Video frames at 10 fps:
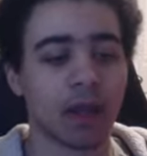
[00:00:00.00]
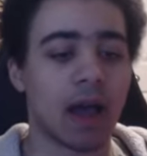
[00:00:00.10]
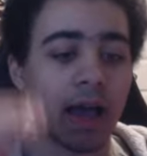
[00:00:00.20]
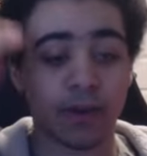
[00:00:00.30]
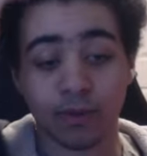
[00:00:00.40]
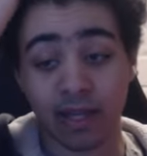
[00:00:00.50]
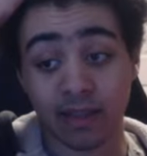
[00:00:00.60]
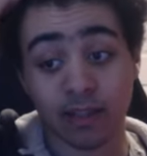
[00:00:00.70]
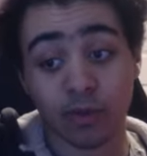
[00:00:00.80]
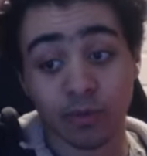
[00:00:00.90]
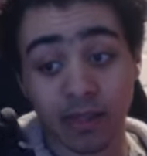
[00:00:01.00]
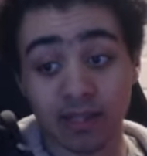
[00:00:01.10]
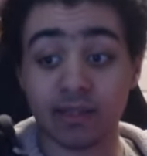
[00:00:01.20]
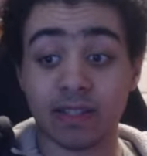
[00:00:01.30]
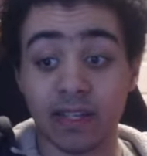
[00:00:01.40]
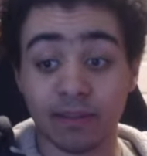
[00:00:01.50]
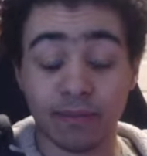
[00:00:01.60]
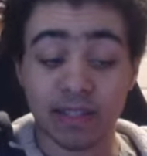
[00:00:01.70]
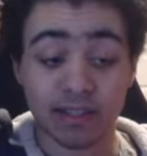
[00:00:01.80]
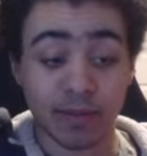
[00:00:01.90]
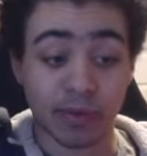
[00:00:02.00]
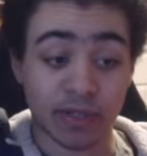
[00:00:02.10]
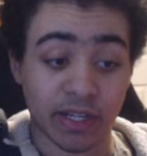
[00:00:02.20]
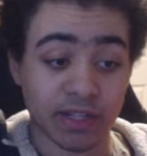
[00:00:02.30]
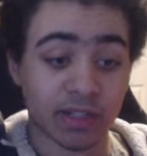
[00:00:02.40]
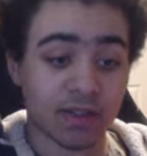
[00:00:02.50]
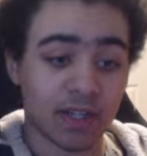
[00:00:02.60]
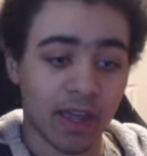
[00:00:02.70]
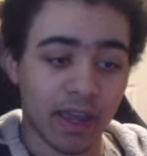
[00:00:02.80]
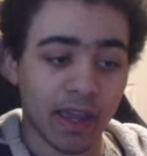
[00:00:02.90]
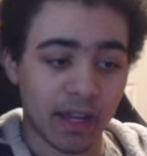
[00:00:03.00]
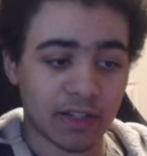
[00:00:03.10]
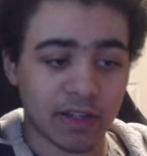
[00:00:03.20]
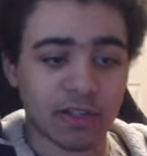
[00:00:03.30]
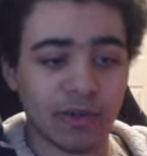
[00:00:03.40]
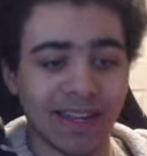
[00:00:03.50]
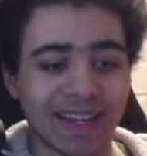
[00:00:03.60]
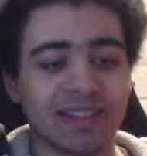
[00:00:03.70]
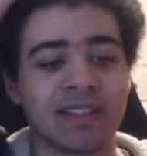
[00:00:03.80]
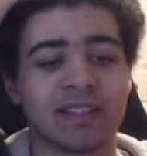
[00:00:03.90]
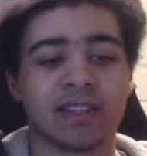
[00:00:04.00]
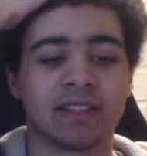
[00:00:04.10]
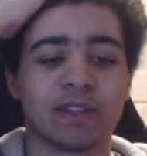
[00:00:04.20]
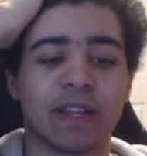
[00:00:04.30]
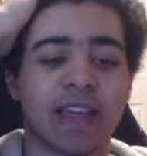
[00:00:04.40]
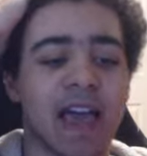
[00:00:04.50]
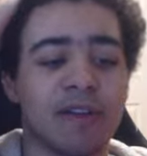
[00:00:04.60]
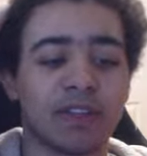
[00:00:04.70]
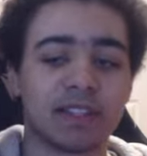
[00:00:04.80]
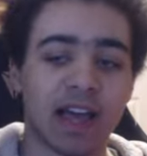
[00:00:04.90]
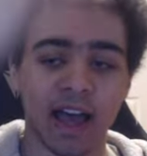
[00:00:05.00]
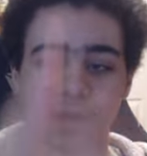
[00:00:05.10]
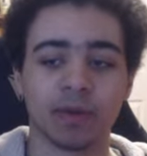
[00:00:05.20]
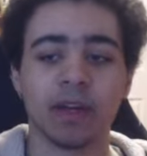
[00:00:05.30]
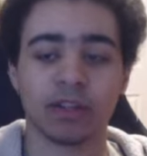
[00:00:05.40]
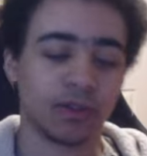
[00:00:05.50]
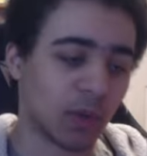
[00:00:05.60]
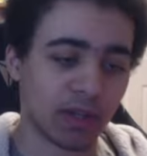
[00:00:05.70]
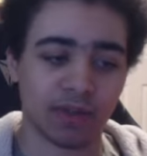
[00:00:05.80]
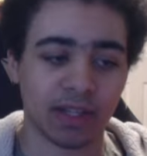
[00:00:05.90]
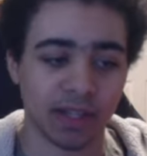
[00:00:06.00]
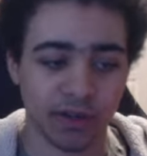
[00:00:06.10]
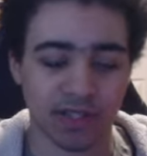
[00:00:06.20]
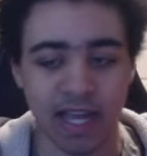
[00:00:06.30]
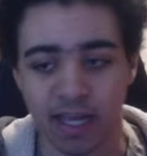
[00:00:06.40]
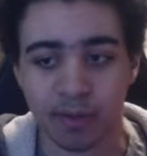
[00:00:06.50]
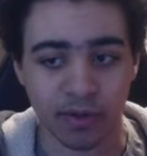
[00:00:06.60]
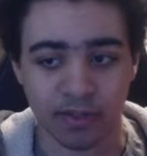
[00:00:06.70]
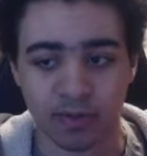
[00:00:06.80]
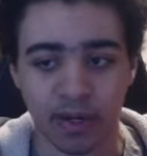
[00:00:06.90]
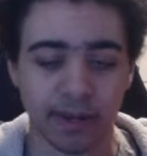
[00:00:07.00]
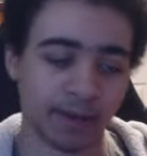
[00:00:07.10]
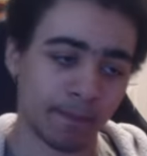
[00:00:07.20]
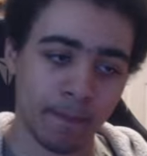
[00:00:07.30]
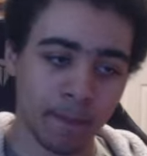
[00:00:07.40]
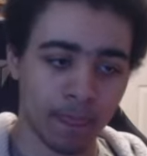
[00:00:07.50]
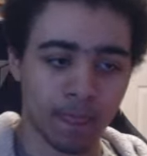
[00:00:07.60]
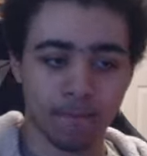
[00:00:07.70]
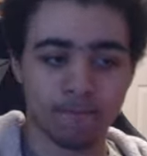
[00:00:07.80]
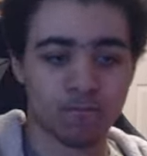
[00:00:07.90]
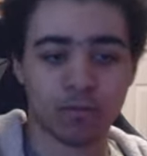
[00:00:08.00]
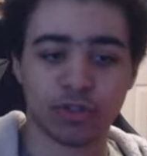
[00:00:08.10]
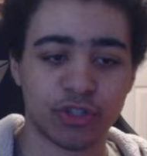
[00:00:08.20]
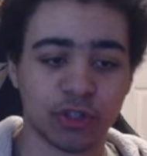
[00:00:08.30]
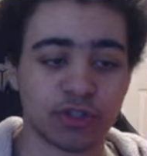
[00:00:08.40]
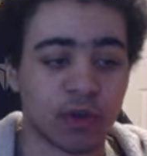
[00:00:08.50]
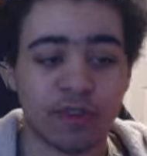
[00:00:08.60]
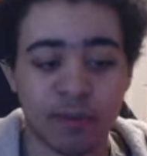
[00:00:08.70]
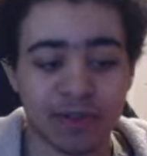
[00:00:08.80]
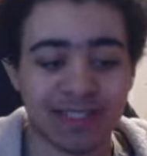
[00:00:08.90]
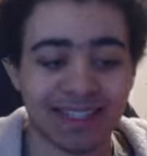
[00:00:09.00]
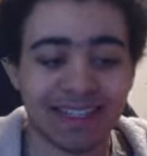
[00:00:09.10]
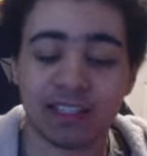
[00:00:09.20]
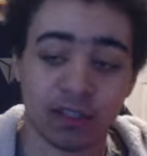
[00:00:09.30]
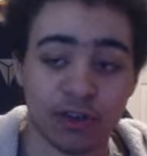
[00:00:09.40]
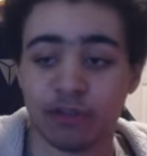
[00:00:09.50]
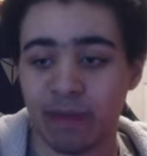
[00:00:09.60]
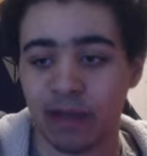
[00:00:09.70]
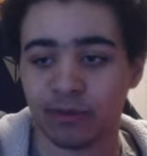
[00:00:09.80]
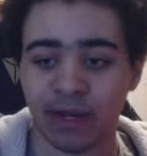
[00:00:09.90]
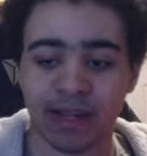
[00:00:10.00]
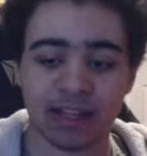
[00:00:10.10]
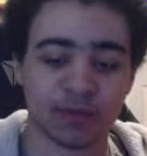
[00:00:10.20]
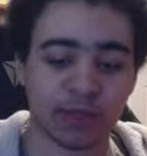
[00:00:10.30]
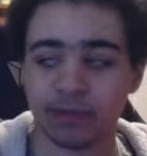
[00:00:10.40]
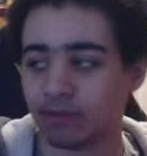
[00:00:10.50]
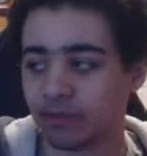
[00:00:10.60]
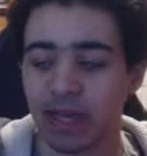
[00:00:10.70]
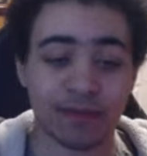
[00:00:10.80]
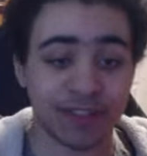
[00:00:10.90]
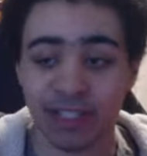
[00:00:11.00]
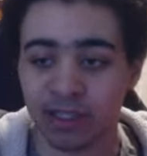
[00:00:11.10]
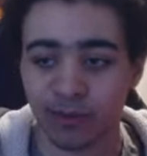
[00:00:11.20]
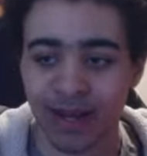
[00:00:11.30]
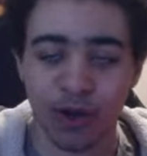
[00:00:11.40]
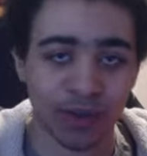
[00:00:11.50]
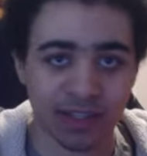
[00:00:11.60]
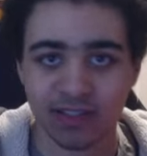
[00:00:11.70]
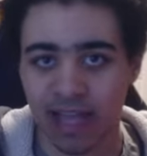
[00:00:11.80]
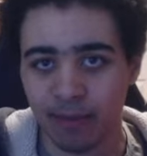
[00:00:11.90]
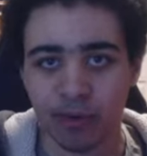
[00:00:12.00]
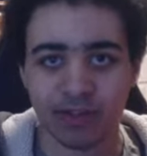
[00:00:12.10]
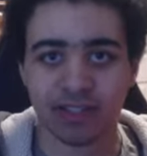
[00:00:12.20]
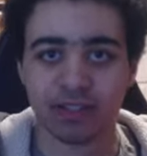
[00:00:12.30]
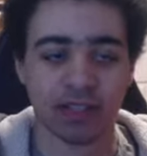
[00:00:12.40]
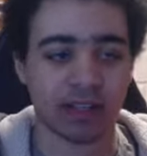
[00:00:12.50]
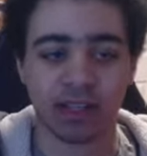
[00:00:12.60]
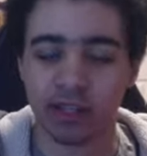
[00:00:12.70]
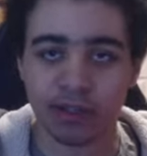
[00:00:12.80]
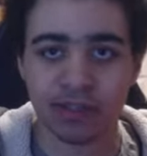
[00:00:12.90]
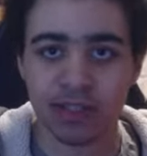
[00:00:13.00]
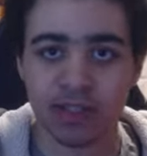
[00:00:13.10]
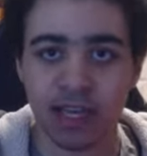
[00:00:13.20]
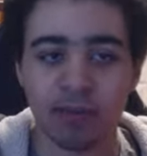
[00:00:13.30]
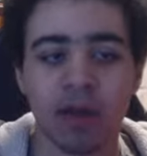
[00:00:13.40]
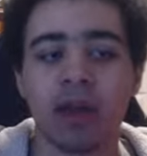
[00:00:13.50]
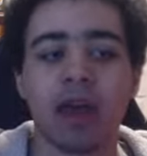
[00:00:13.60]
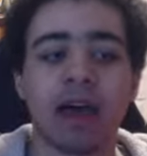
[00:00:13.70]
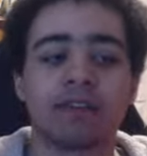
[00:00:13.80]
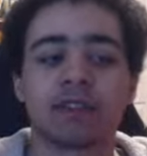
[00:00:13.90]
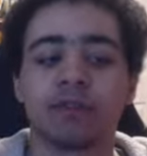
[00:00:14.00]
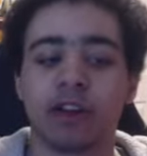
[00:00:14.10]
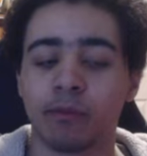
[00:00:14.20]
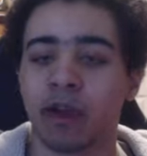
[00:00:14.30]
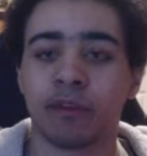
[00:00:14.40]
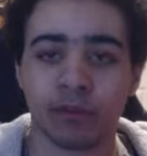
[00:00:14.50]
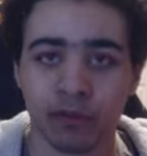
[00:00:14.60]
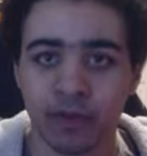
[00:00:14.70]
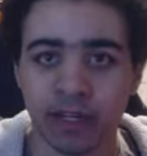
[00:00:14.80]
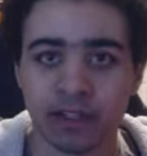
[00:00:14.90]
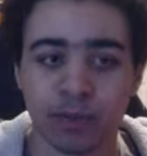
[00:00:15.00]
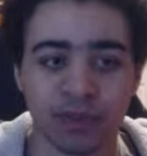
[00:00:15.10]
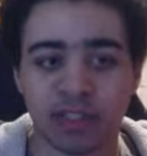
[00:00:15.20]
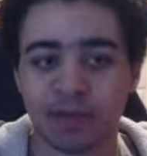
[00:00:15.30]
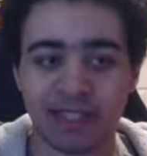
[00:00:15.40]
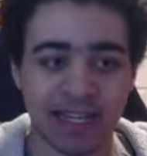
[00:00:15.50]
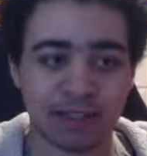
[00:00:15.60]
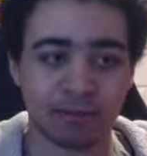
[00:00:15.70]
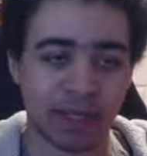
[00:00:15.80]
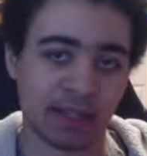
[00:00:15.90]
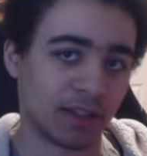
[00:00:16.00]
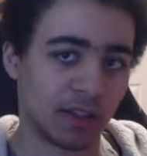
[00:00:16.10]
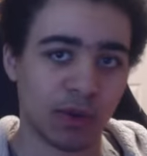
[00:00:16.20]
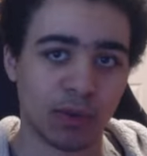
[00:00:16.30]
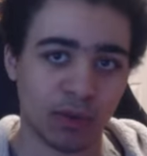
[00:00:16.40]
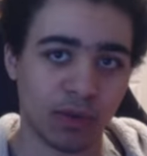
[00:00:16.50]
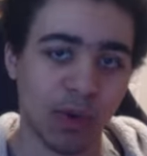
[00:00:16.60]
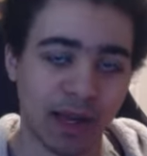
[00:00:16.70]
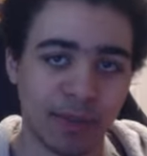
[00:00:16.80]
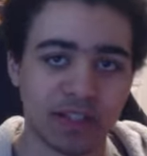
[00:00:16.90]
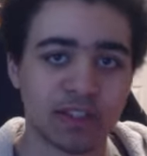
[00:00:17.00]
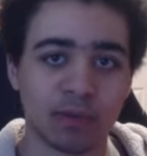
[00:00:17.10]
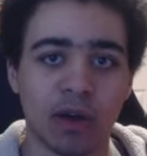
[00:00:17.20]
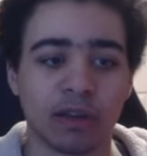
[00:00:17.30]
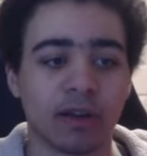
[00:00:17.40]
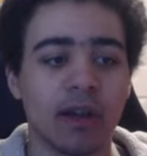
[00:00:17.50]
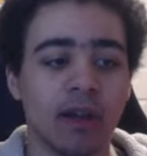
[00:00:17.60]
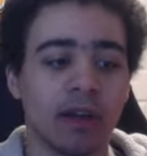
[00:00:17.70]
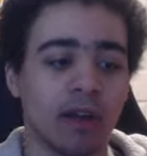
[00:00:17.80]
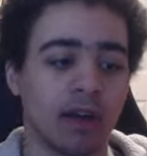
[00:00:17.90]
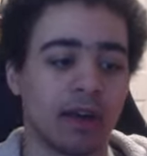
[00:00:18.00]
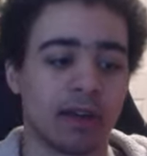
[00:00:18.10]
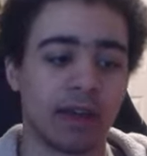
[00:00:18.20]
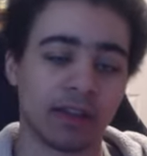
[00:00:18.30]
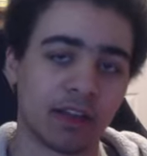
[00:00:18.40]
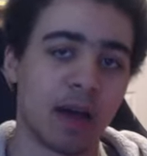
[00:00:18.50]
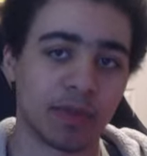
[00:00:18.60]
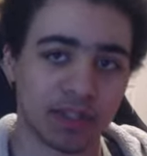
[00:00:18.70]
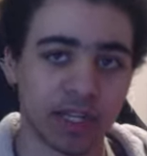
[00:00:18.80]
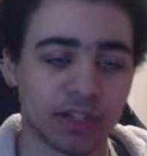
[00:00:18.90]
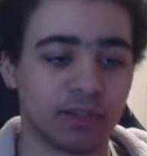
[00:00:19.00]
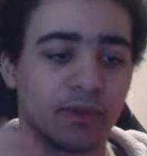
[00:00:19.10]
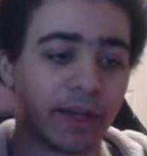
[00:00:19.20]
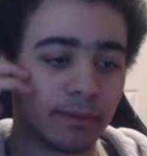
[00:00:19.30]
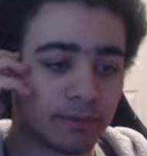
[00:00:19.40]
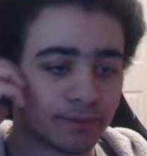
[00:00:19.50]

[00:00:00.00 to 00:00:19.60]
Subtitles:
I don't like this one because it messes up rotations, and it's also inconsistent. So like half the time you don't even get your attack bonus, right? And sure, 25% is a large amount, right? As we have seen, right, all the stat bonuses at gears in this game have some very powerful effects, with substats being, you know, quite a bit smaller in compensation, right?